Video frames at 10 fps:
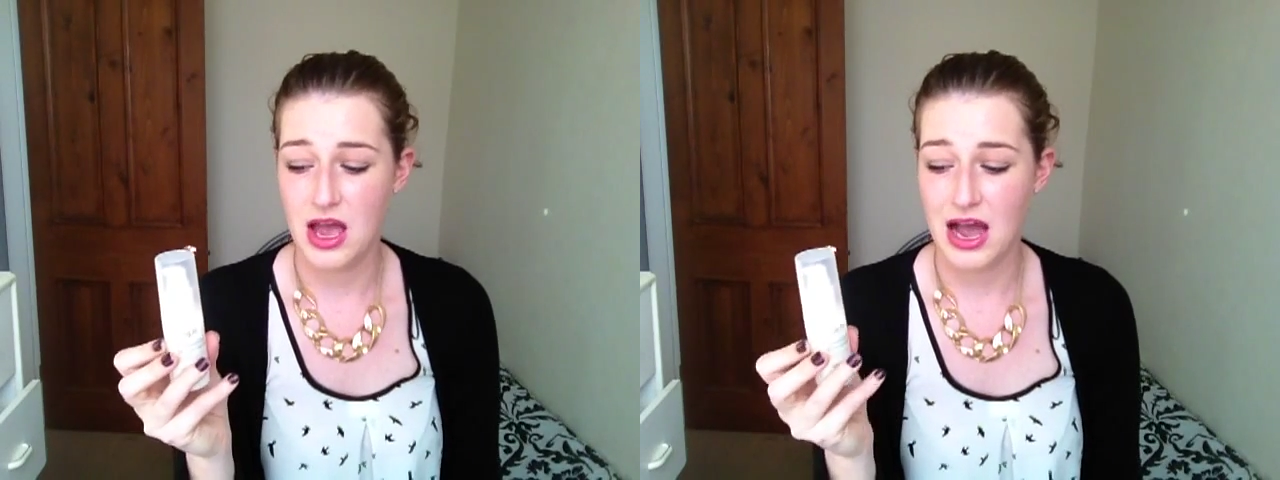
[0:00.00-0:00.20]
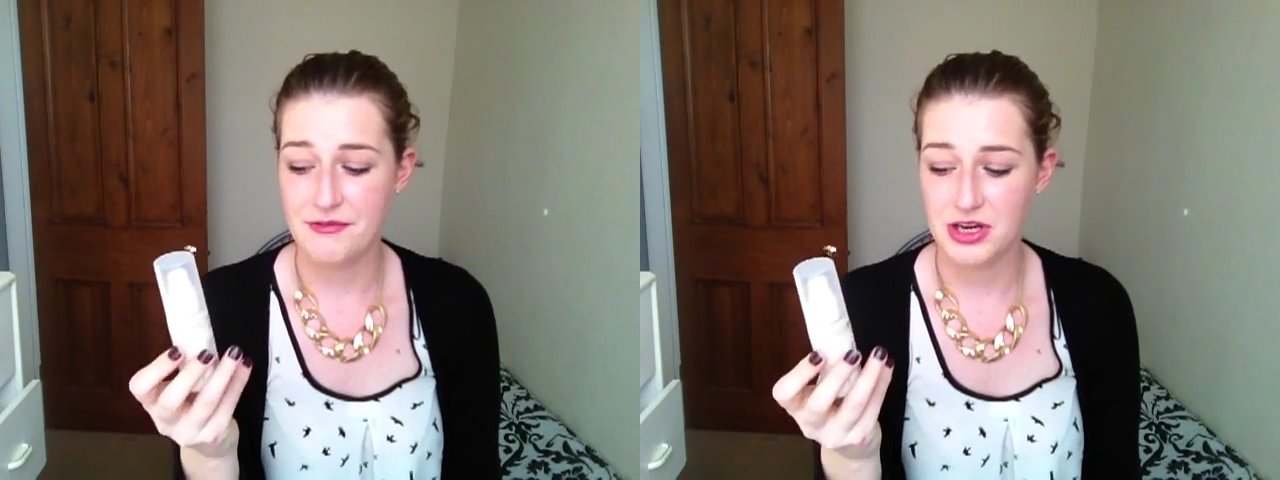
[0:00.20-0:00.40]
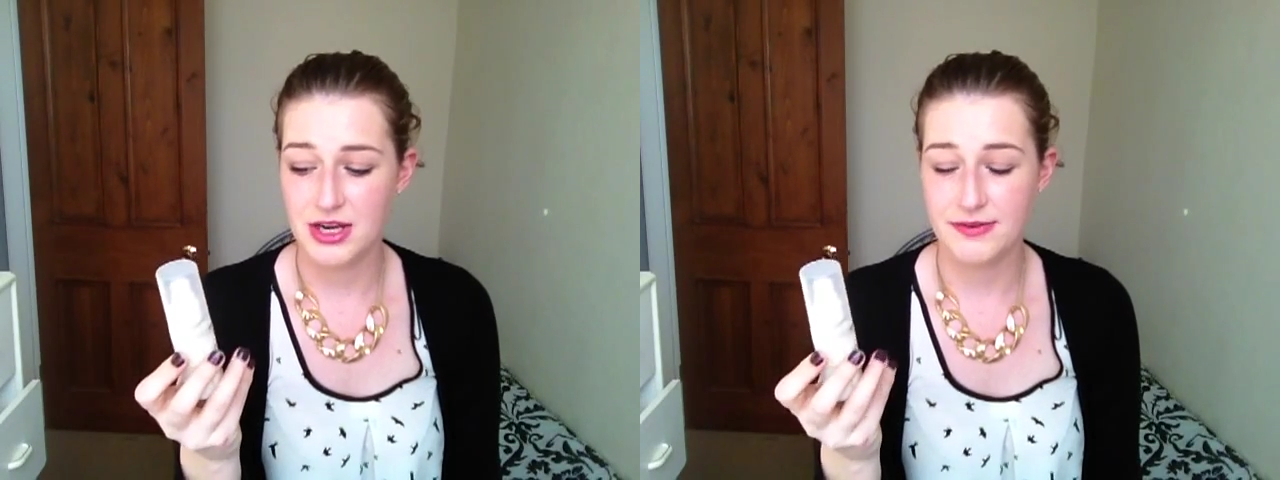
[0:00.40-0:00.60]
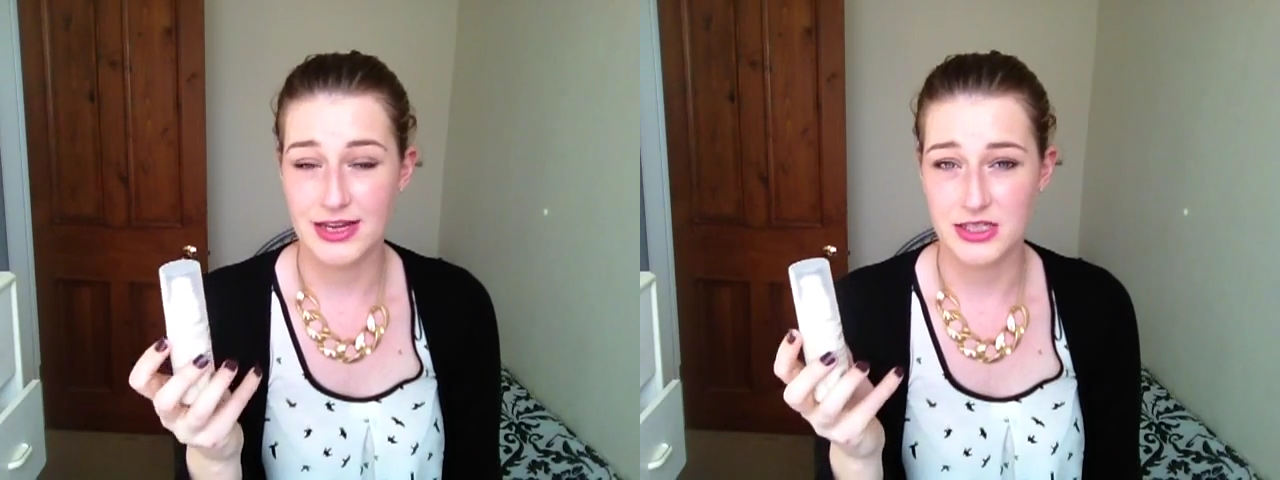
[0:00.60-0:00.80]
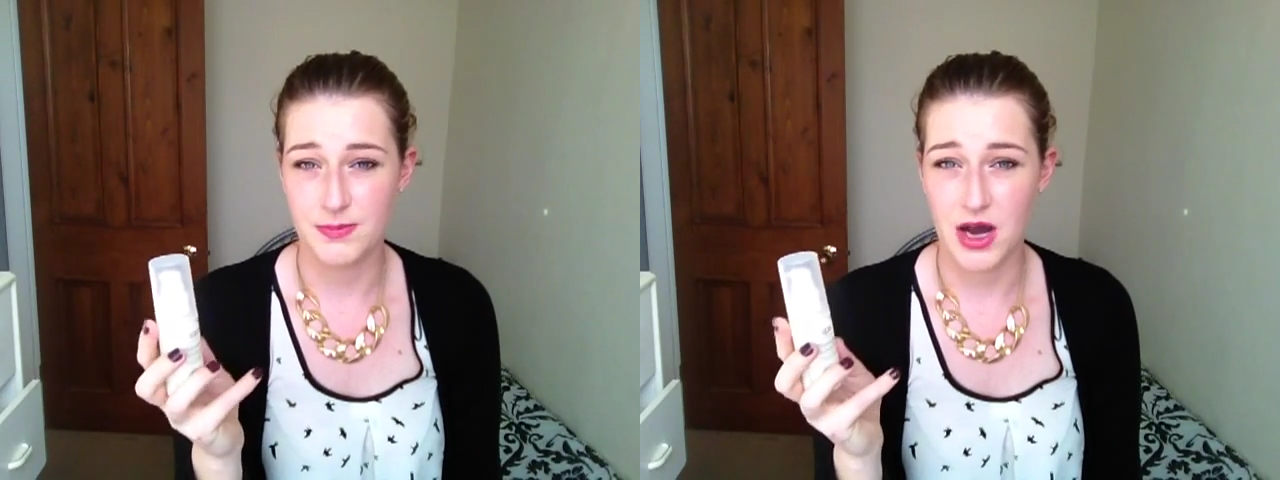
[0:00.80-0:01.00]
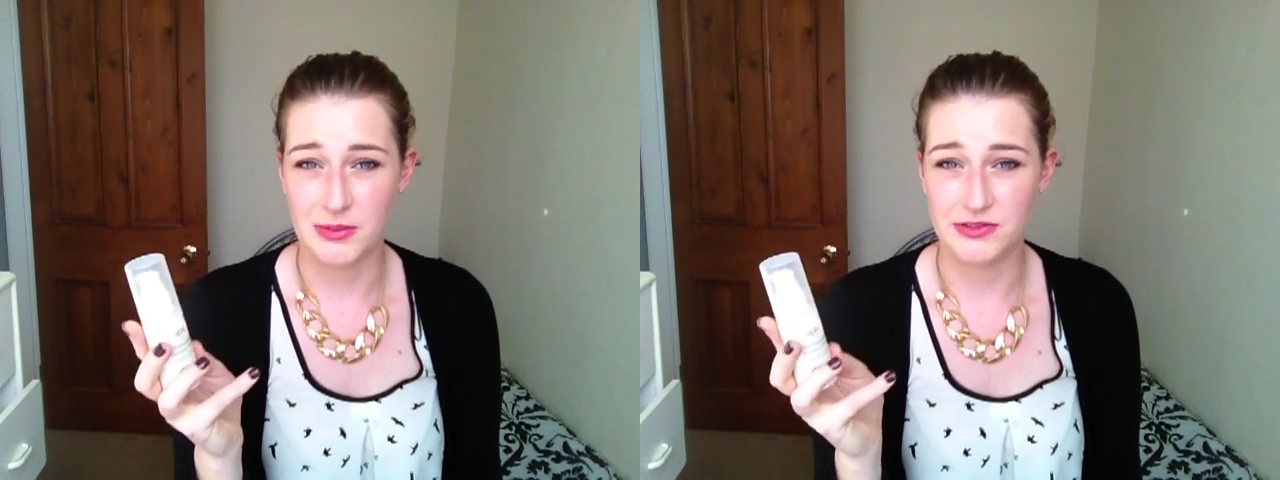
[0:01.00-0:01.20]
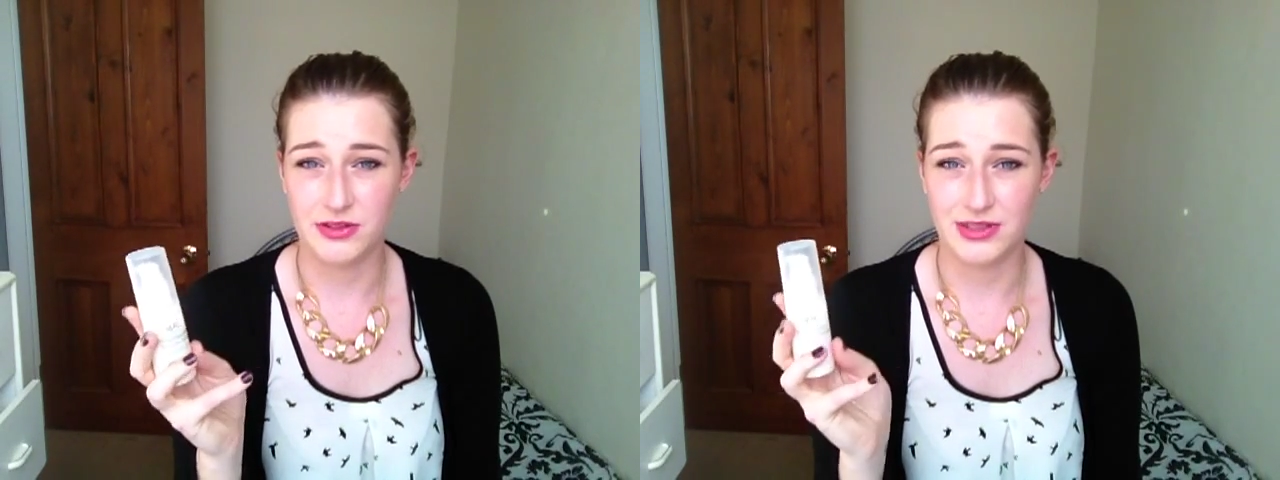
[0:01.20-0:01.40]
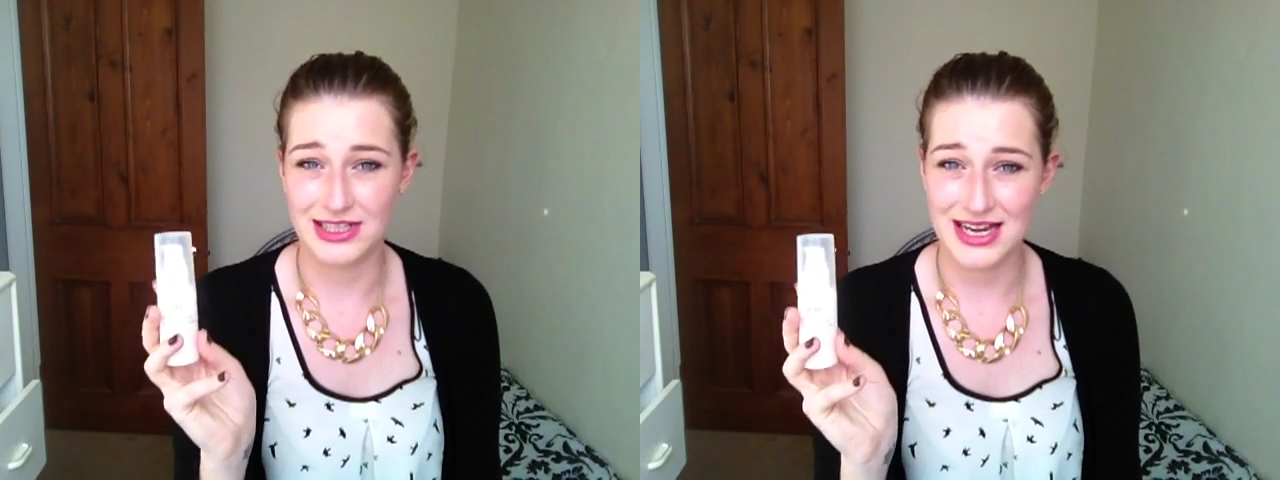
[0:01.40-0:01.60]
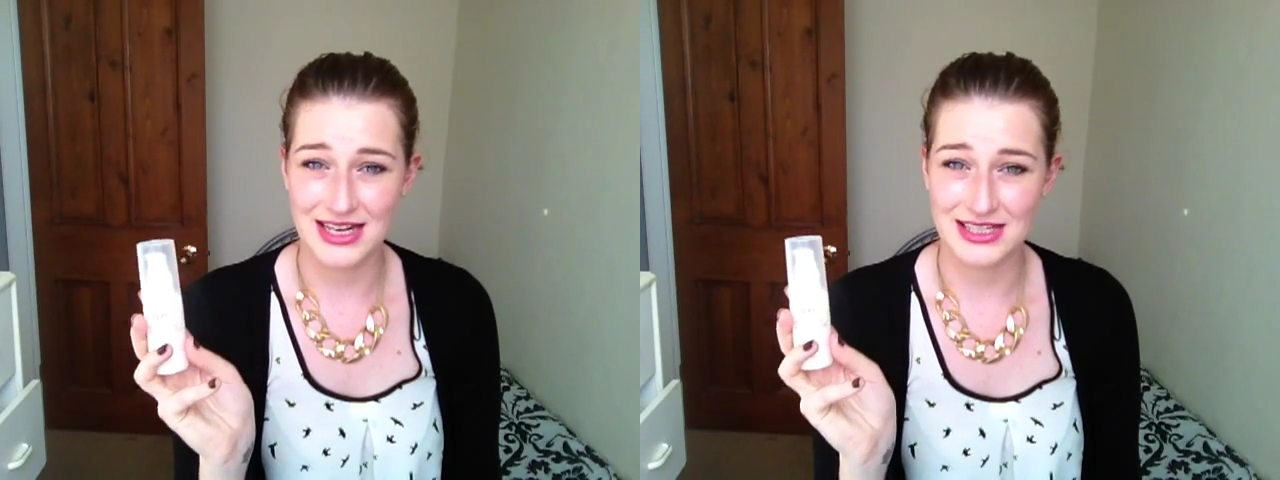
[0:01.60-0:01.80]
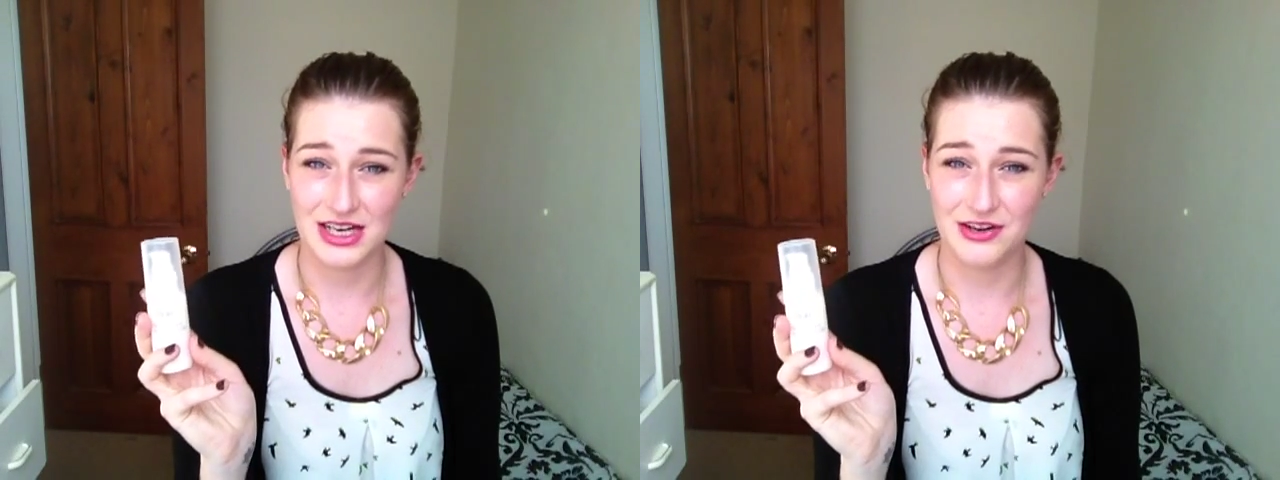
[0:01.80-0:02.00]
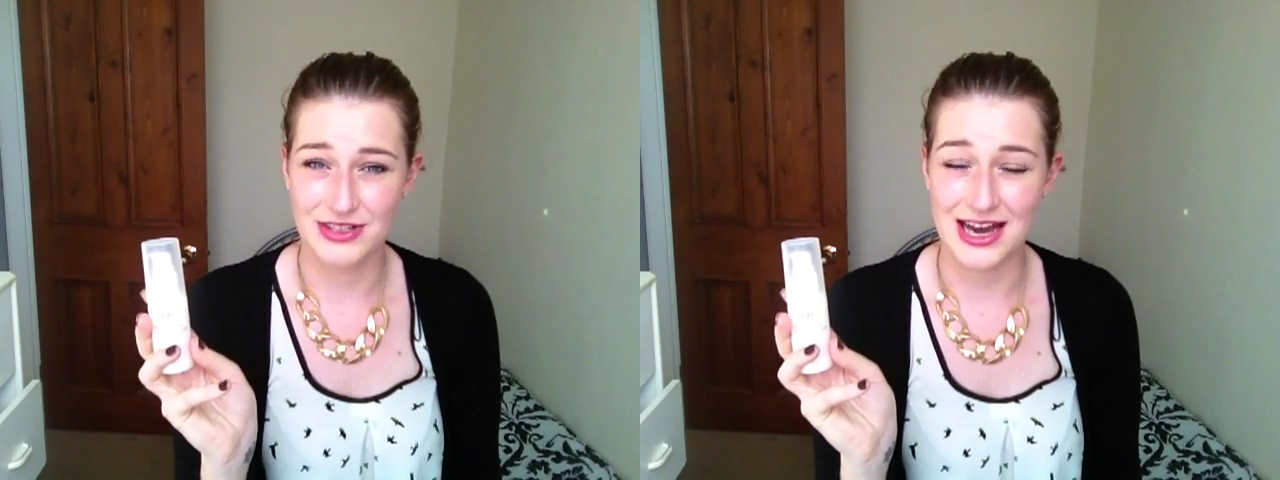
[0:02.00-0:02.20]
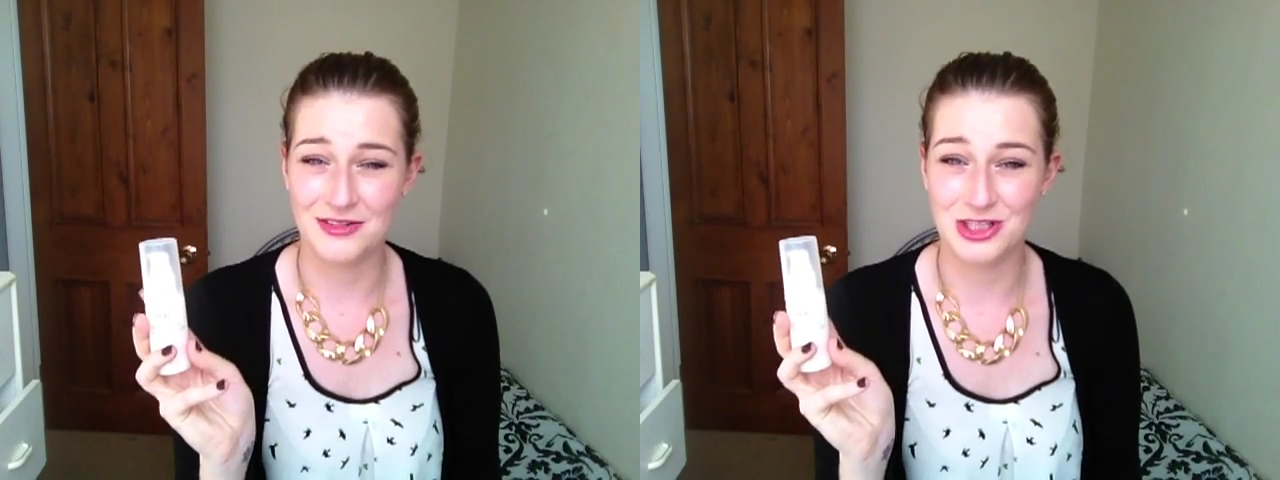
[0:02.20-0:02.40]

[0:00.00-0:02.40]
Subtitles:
haven't heard of N-Spa before, then get yourself down